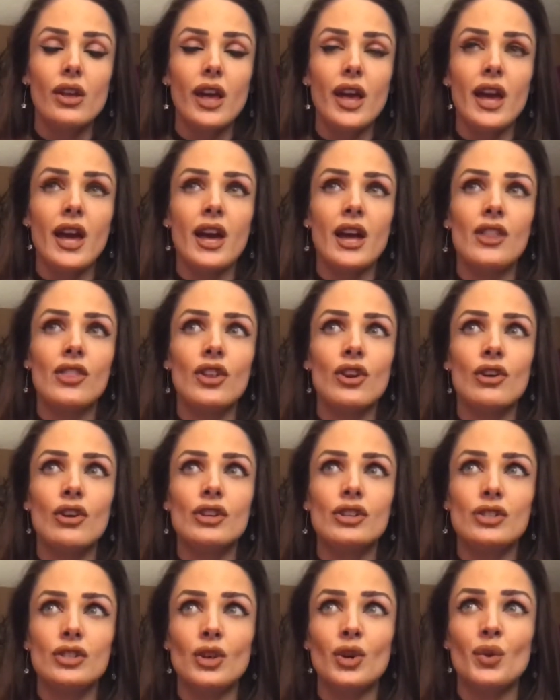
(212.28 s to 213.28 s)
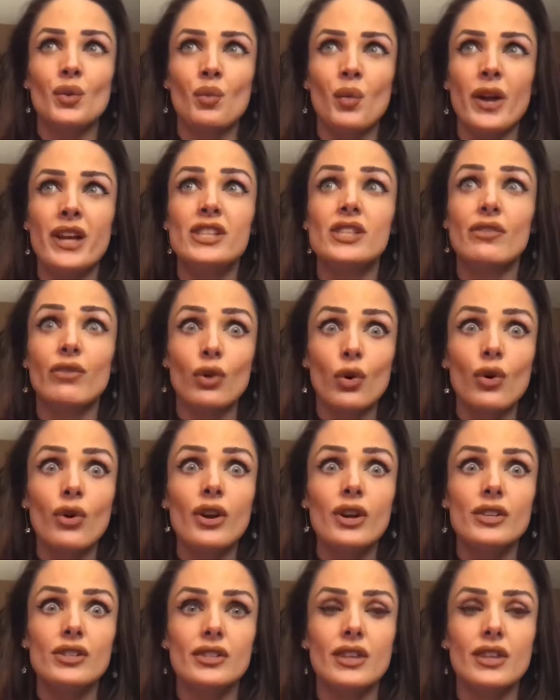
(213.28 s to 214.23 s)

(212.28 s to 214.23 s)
And there are certain ways, of course,